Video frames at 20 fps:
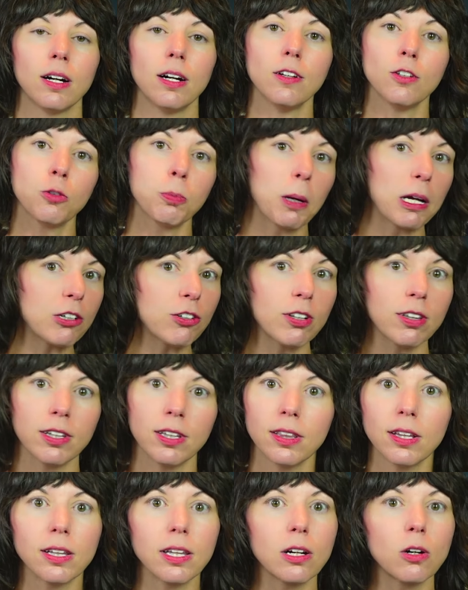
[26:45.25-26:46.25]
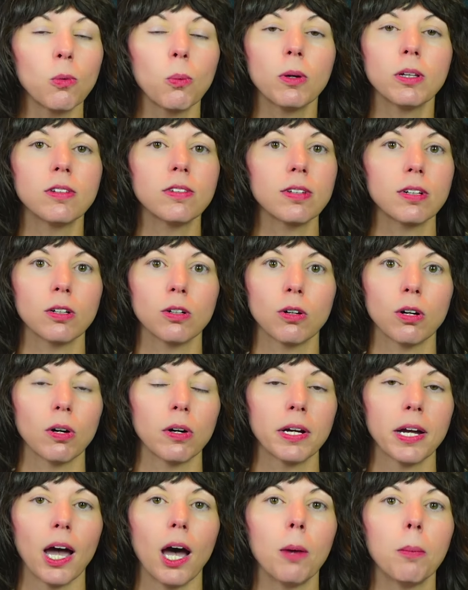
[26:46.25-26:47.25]
especially the little ones that are
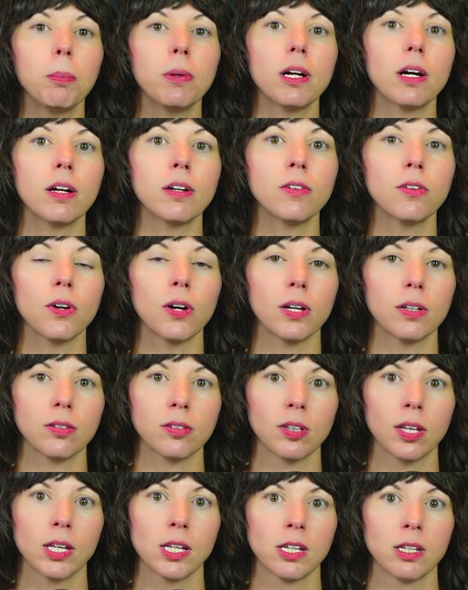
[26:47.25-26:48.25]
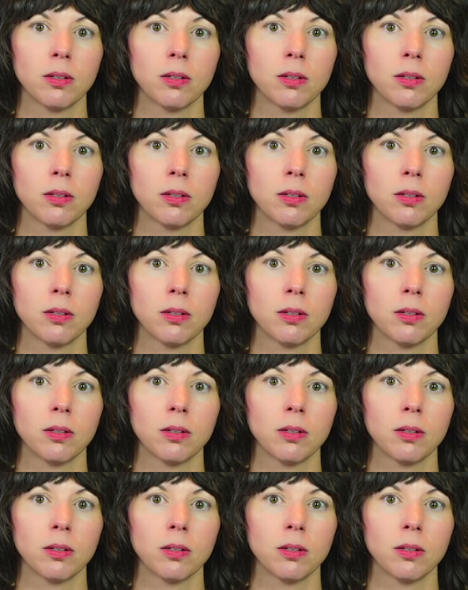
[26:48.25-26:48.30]
growing up and under us.